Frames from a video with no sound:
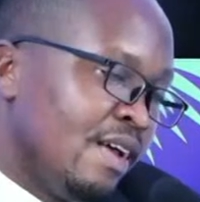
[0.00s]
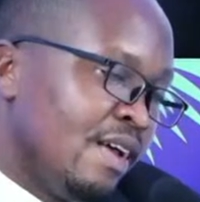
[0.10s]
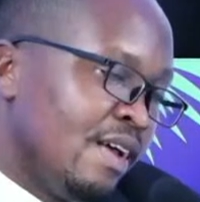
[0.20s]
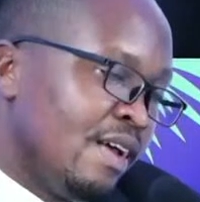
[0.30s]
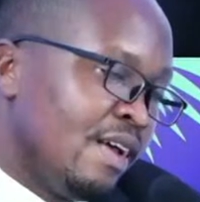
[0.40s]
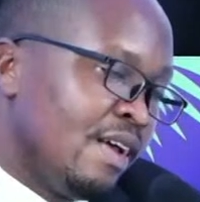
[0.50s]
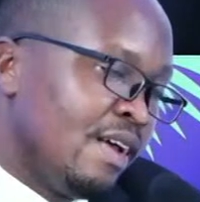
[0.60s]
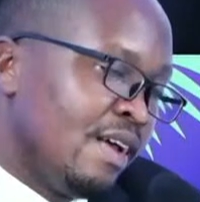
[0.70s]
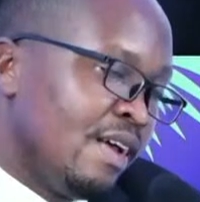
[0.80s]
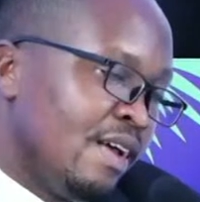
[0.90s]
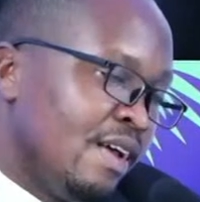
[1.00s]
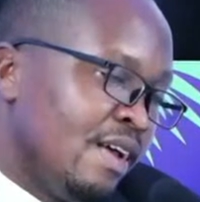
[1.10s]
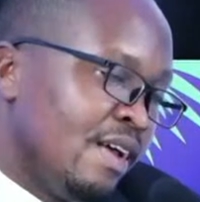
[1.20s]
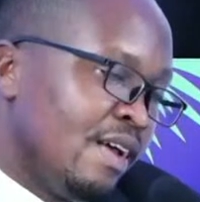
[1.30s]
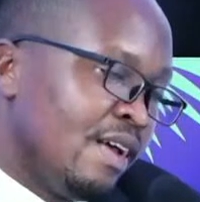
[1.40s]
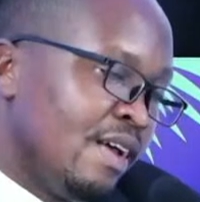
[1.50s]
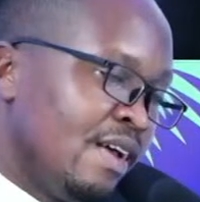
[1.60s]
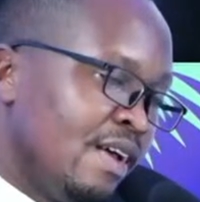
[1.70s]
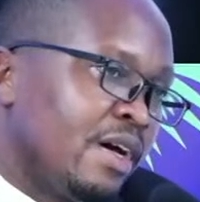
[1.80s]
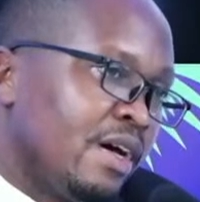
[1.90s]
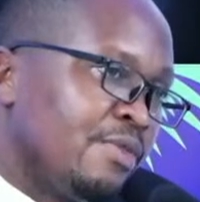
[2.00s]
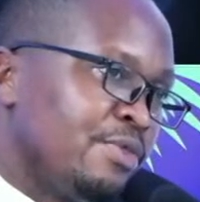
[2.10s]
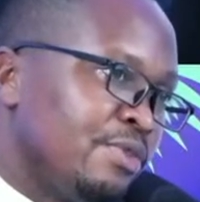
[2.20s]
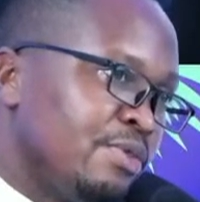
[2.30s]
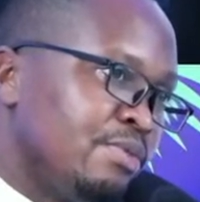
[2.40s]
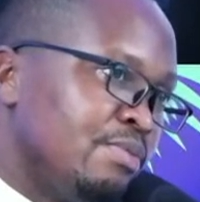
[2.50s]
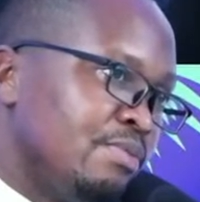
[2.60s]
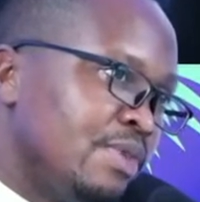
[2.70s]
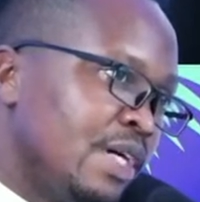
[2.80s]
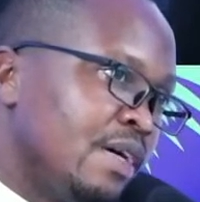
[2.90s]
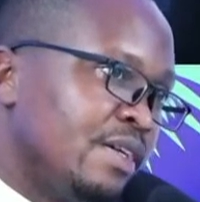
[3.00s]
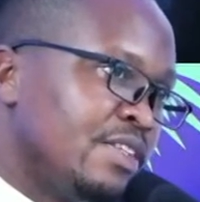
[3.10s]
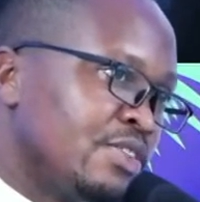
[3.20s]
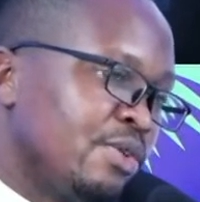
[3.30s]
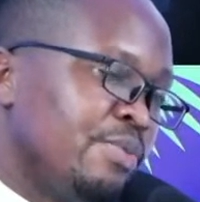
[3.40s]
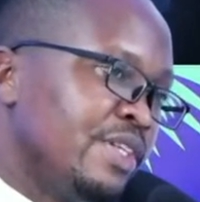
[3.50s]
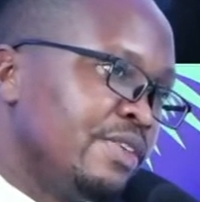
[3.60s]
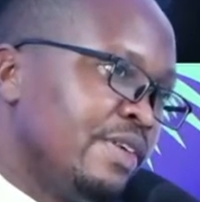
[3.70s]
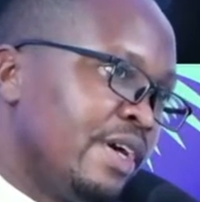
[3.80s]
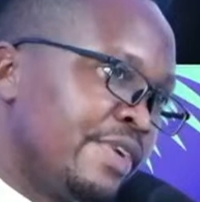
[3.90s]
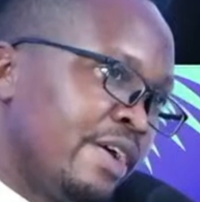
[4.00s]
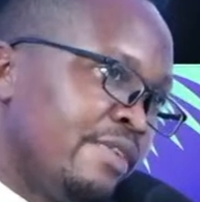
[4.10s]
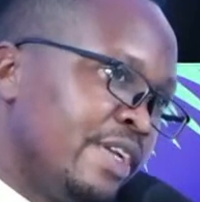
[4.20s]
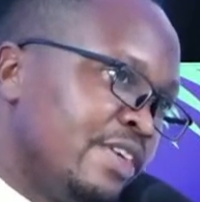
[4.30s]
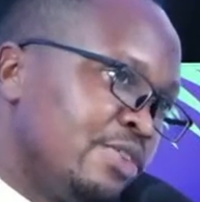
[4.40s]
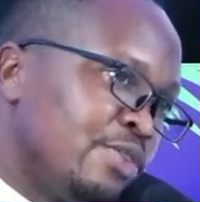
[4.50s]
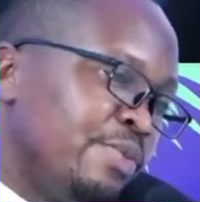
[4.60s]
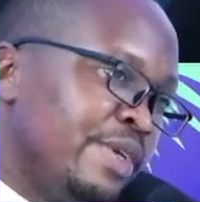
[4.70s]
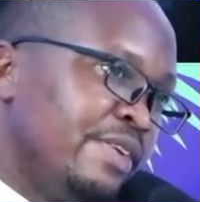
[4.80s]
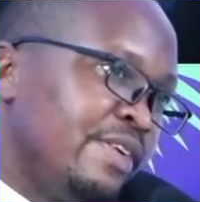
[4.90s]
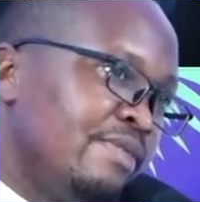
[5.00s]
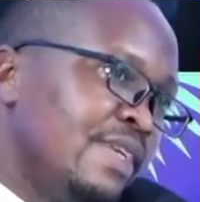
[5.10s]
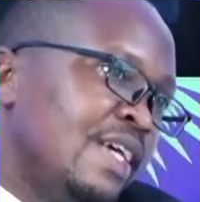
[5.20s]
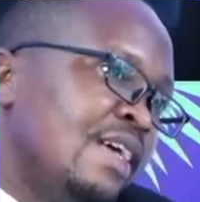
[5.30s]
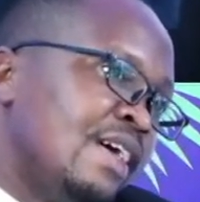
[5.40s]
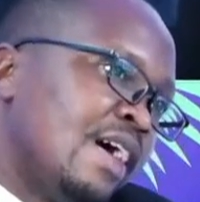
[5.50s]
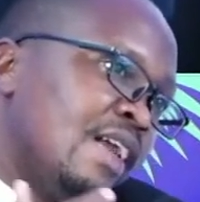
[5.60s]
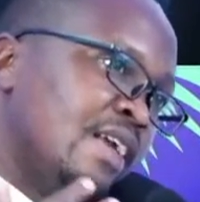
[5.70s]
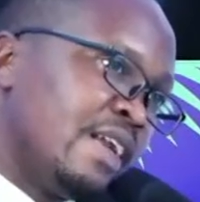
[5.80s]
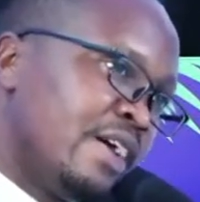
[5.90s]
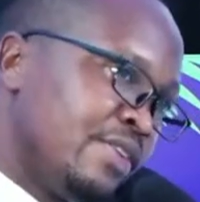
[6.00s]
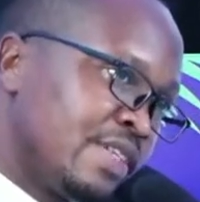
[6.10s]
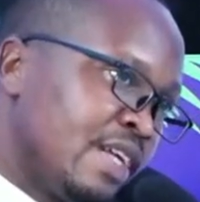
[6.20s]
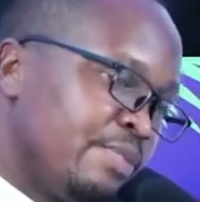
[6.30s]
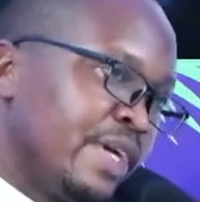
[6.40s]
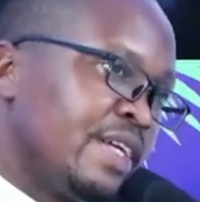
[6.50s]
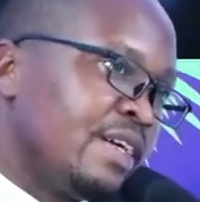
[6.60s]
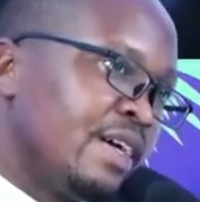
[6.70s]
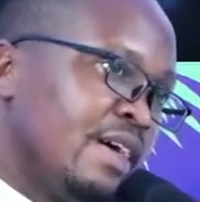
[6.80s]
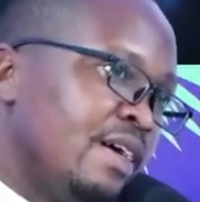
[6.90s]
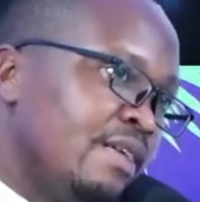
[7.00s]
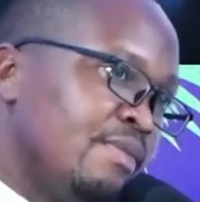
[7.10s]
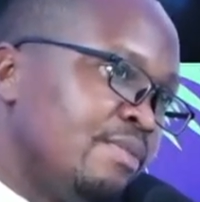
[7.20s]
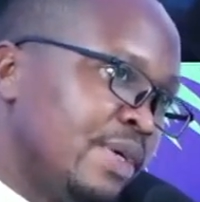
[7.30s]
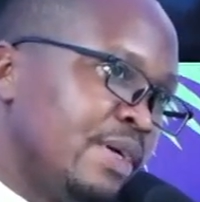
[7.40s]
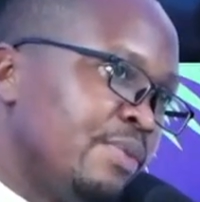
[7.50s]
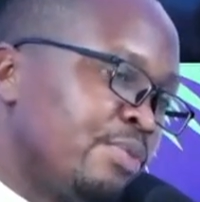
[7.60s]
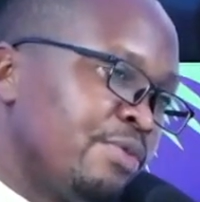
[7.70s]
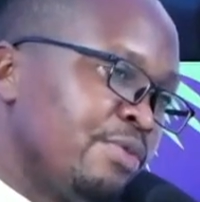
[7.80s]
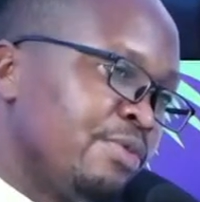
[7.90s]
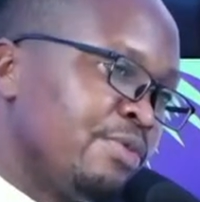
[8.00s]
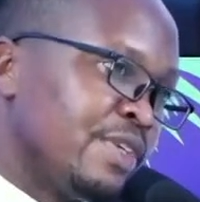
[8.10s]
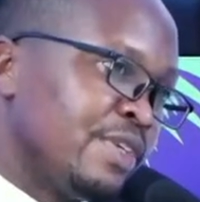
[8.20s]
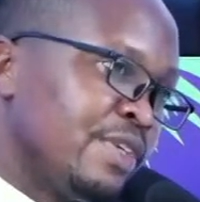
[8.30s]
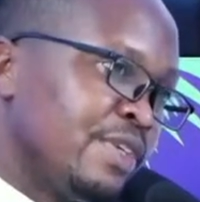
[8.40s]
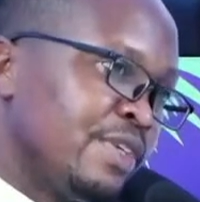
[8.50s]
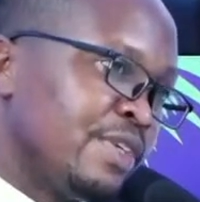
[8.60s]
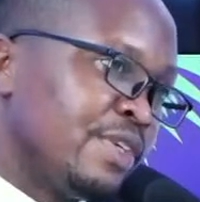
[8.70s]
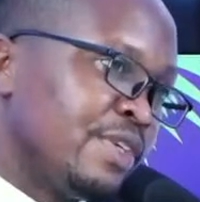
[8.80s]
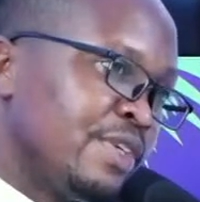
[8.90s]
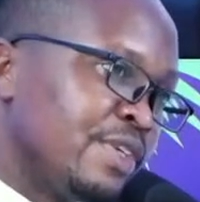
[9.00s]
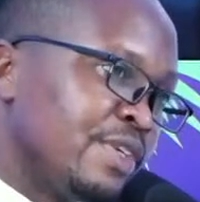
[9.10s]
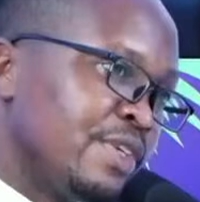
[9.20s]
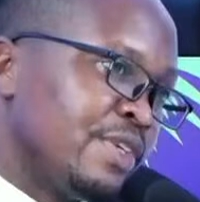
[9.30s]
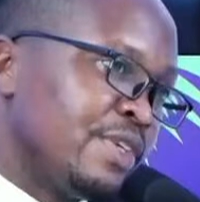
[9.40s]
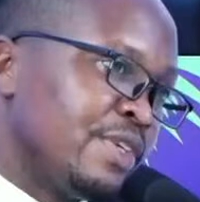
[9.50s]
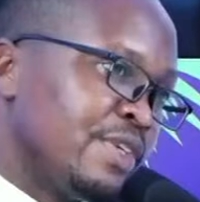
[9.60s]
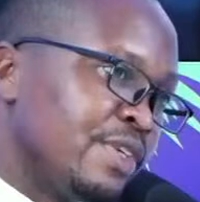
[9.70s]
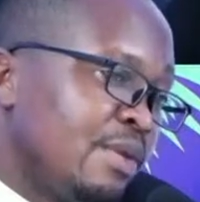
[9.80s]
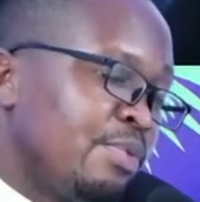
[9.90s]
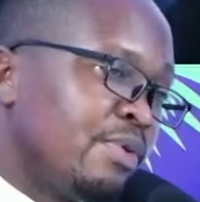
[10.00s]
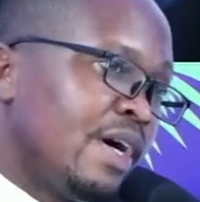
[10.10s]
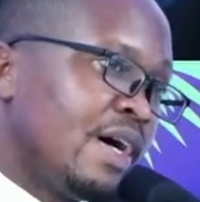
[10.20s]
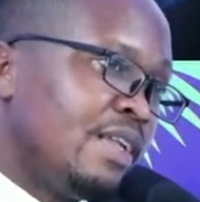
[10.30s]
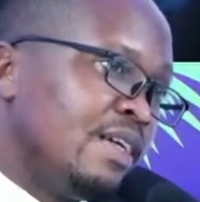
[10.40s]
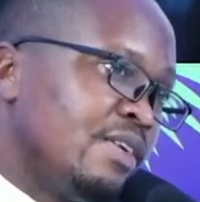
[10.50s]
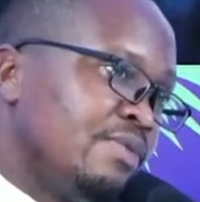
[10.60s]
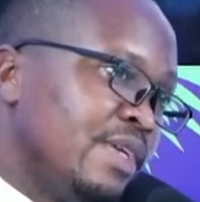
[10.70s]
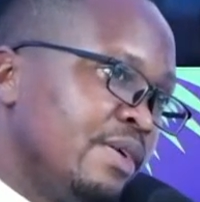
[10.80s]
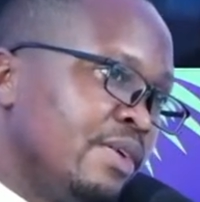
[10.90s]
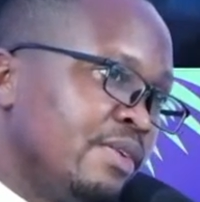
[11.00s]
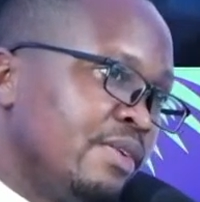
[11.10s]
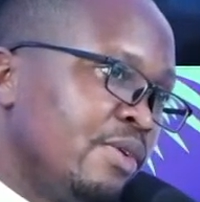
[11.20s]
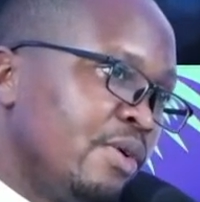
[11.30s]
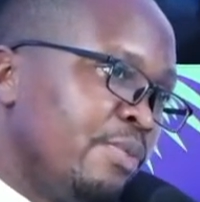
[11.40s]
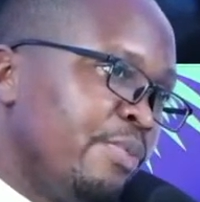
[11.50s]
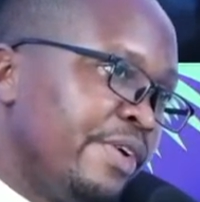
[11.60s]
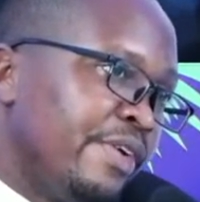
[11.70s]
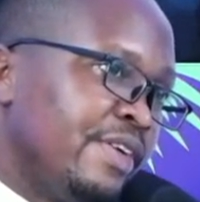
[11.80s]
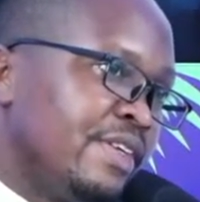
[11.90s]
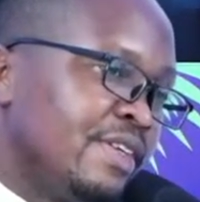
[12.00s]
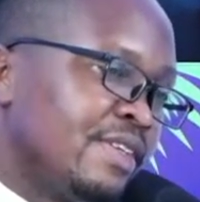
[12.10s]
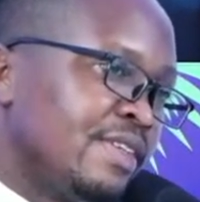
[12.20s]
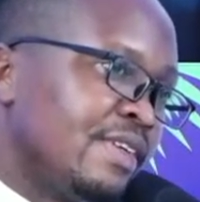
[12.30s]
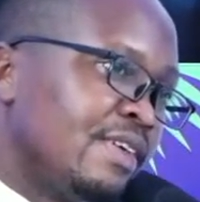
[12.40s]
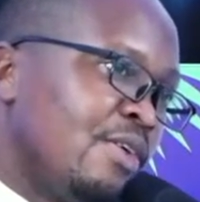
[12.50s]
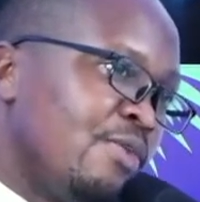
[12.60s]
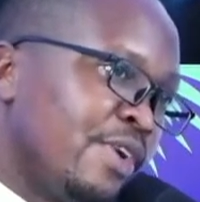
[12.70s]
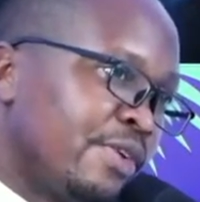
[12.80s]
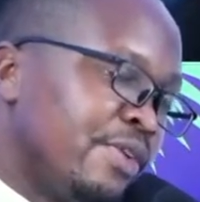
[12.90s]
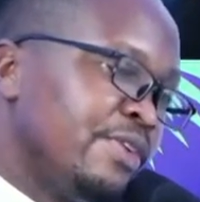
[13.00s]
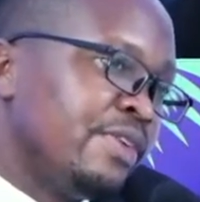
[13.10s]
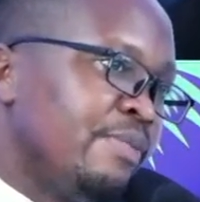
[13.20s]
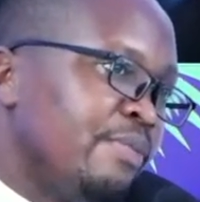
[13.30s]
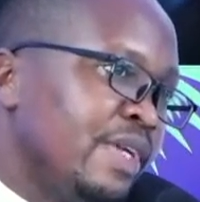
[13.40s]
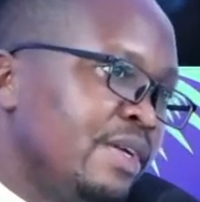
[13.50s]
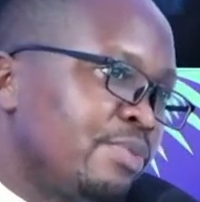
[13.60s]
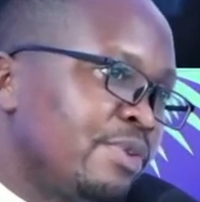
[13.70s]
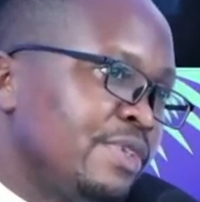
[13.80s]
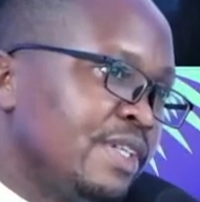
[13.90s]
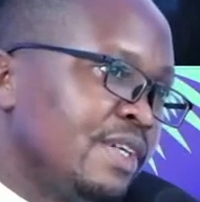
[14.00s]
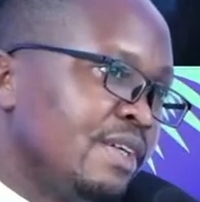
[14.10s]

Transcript: after a few installments, you'll have recovered your 2 million, and then now you start making profits. So, but as we saw in the example, at the end of the whole period, overall you'll have made the profit.